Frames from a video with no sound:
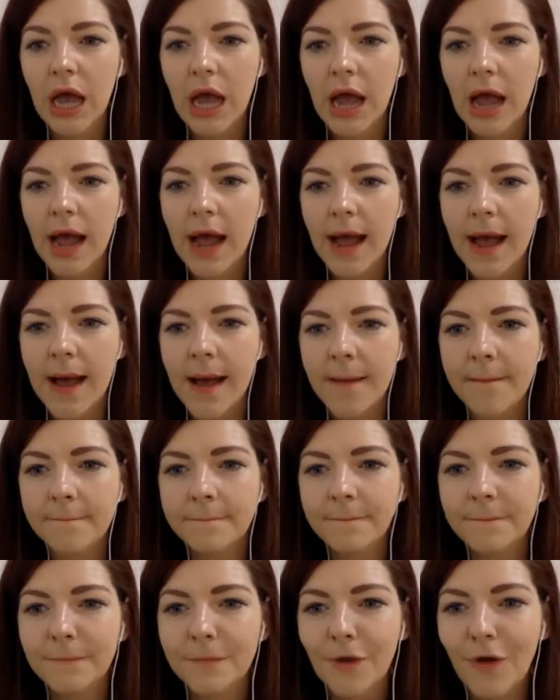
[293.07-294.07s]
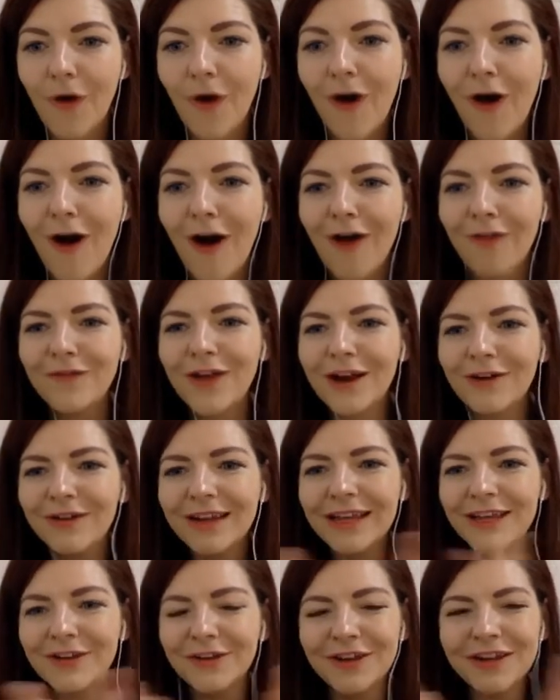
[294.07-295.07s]
Oh,
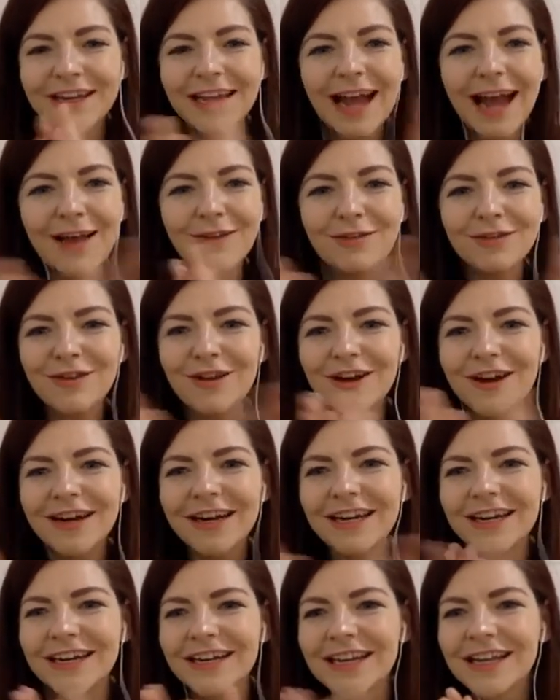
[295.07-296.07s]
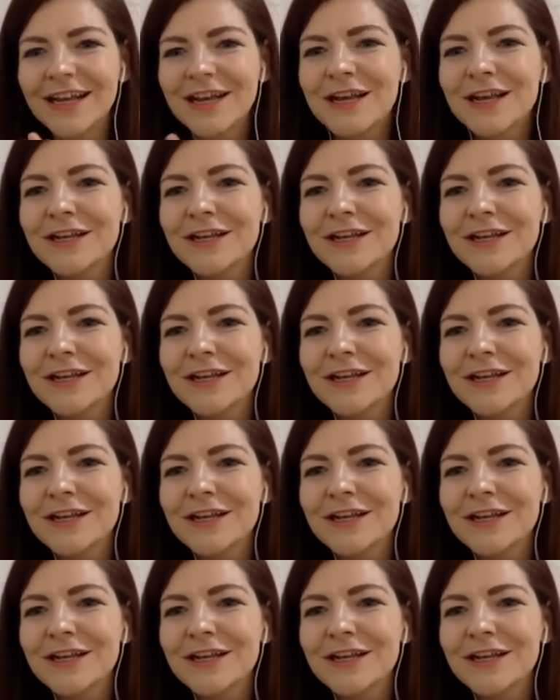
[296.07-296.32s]
very good, Catherine.